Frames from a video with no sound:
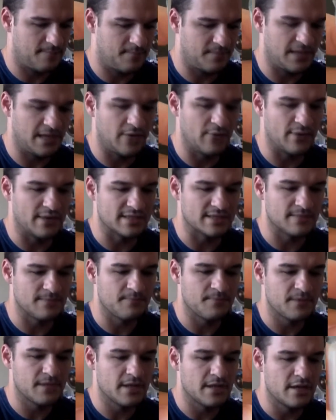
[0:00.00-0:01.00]
Anyways,
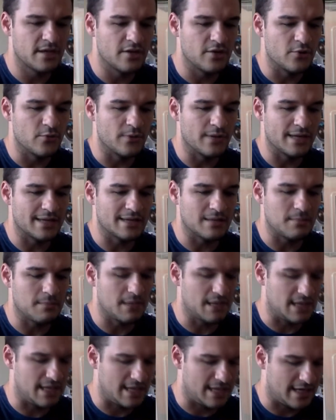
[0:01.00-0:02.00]
we got the
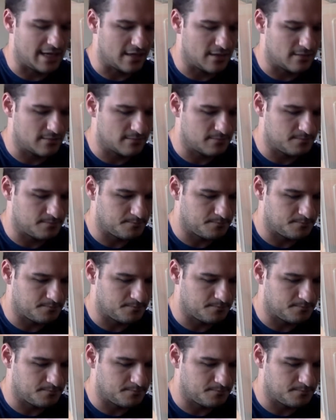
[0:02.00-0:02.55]
mini here.